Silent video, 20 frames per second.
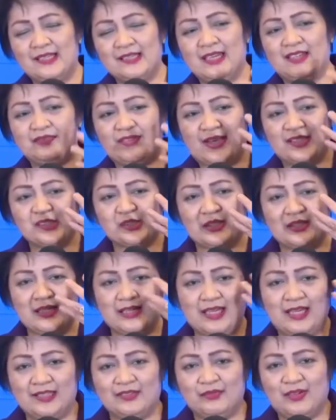
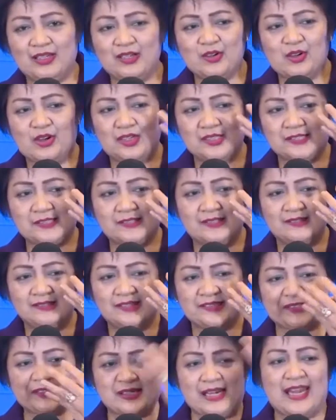Eventually, it will cause
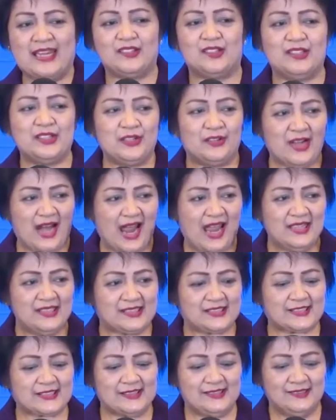strain on your
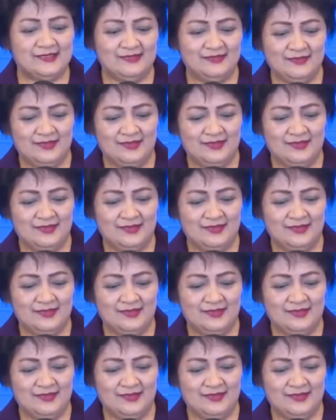eyes.